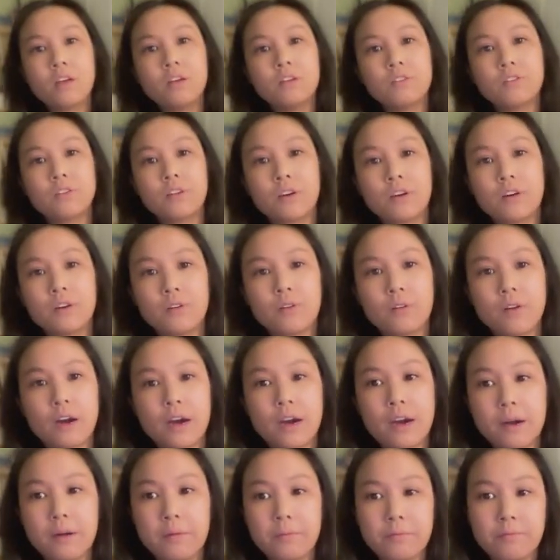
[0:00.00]
so
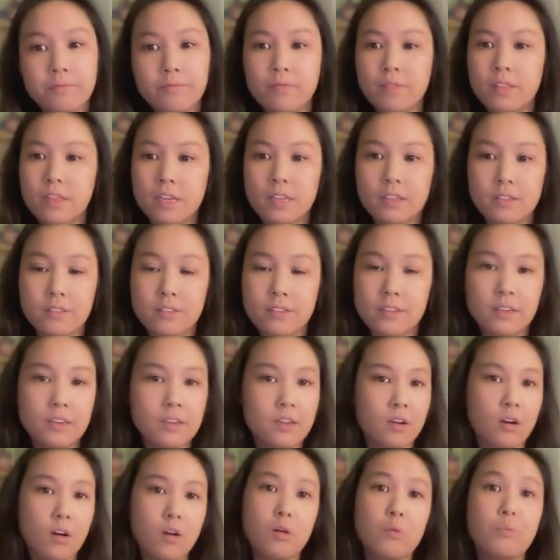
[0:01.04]
um, they can
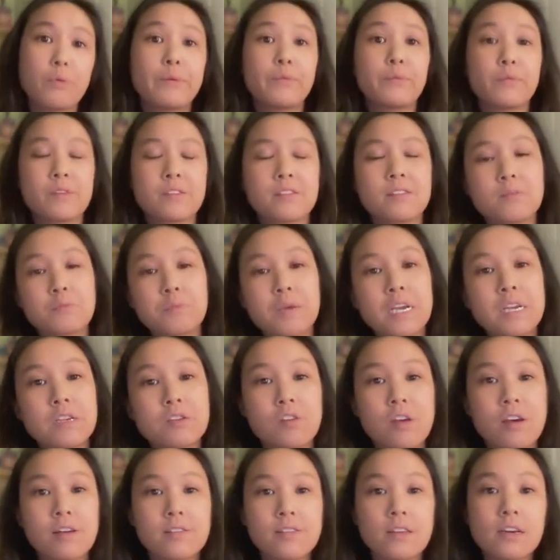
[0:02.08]
see oh when was this
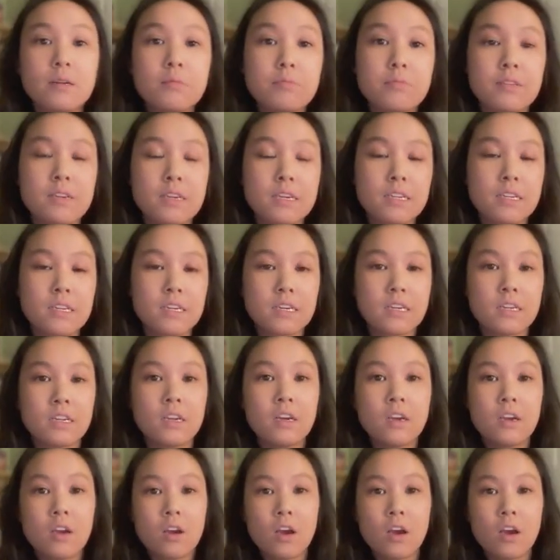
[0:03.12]
page last updated